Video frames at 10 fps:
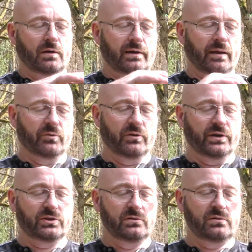
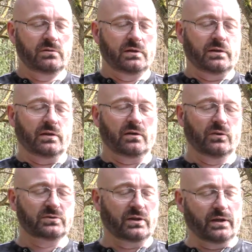ammunition and then
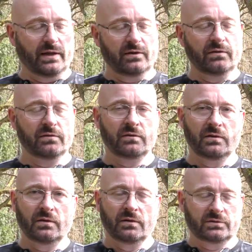close it again.
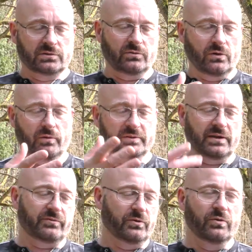So you always
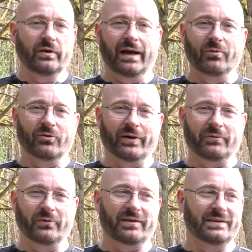have your ammo
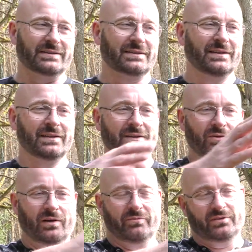right with this.
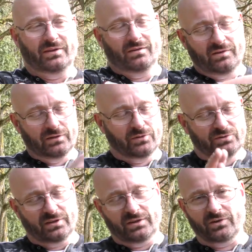You have the
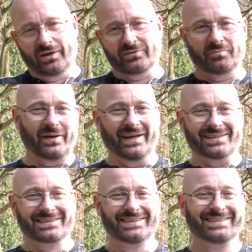arrows and you have the pellets.